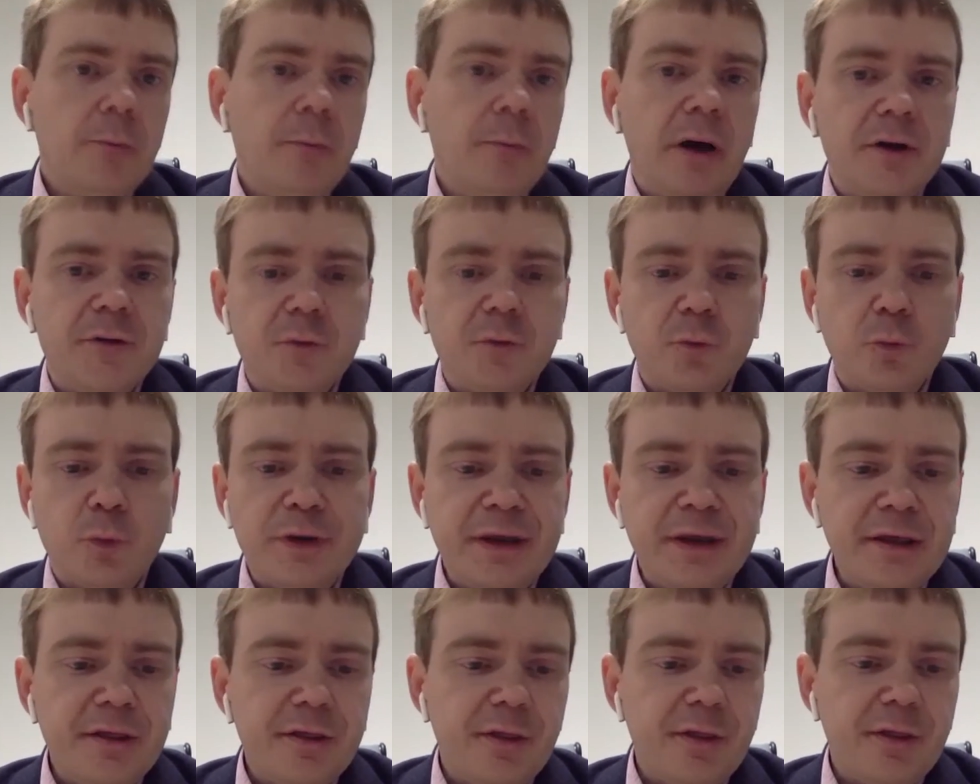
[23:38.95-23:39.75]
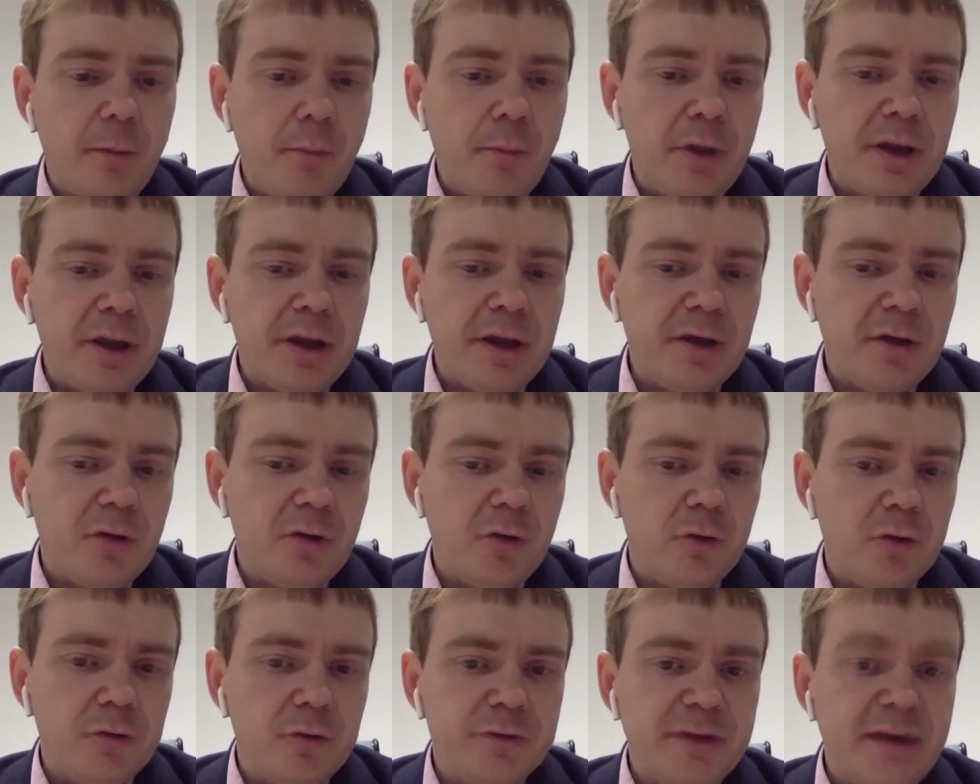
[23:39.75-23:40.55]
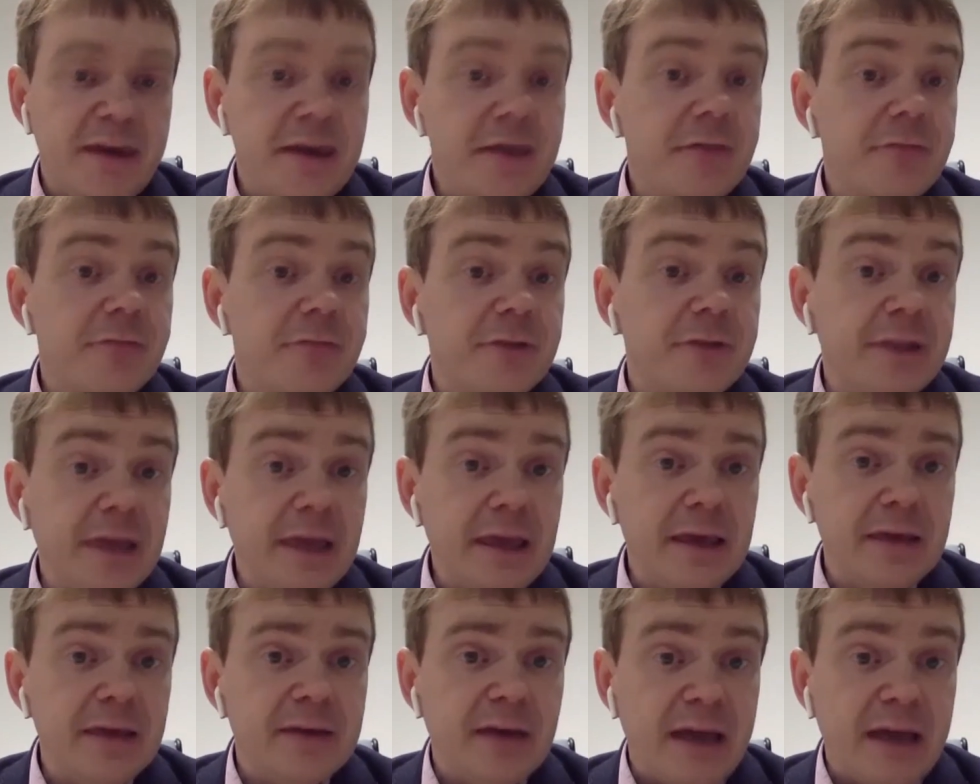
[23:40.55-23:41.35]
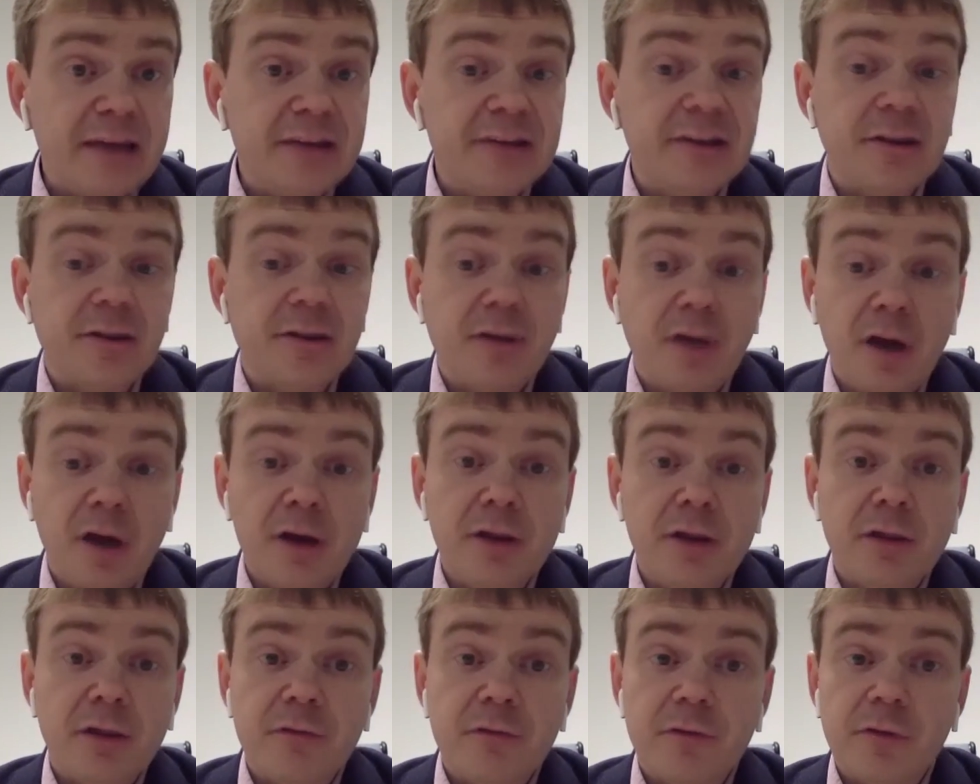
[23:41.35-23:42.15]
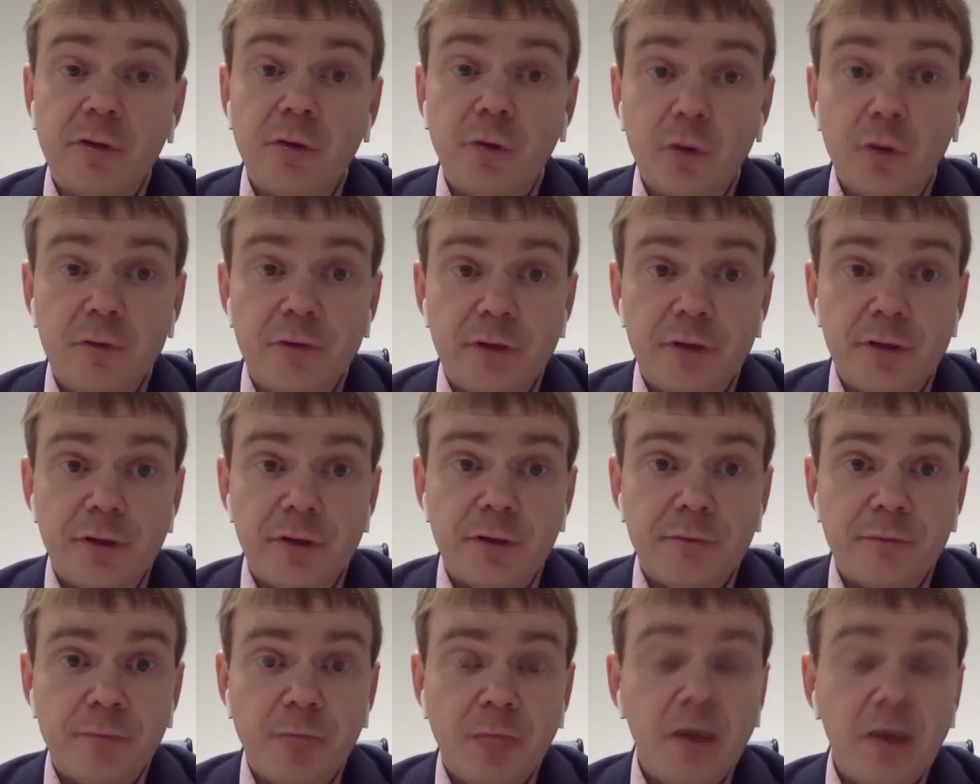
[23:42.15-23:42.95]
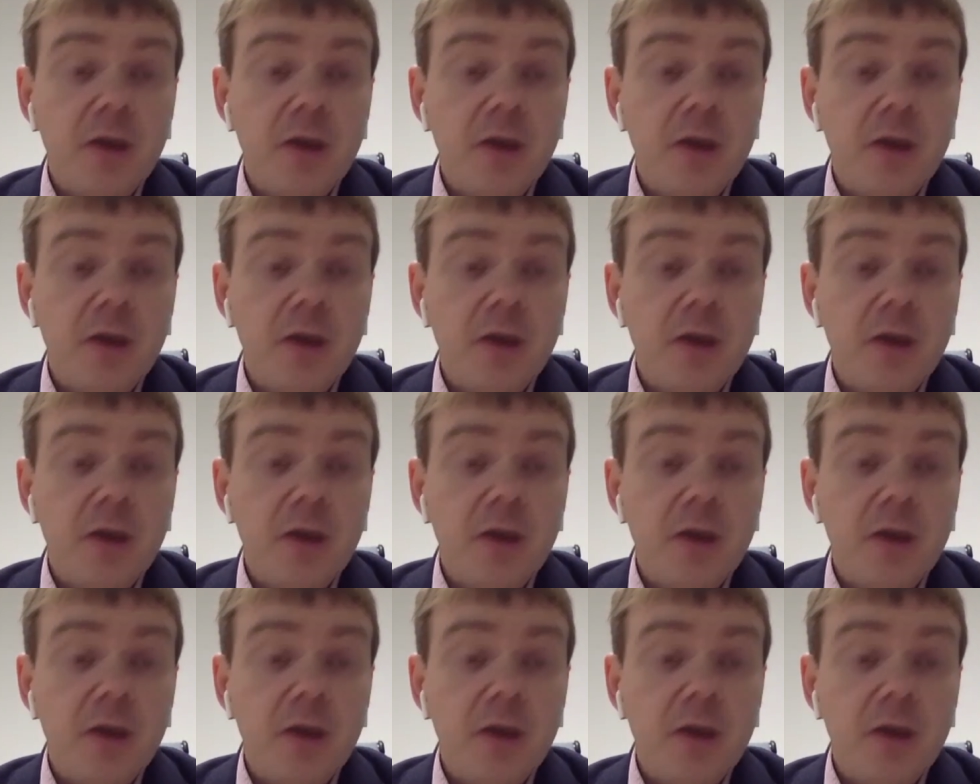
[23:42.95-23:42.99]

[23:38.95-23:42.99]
But we need somebody who takes the lead and designs the service.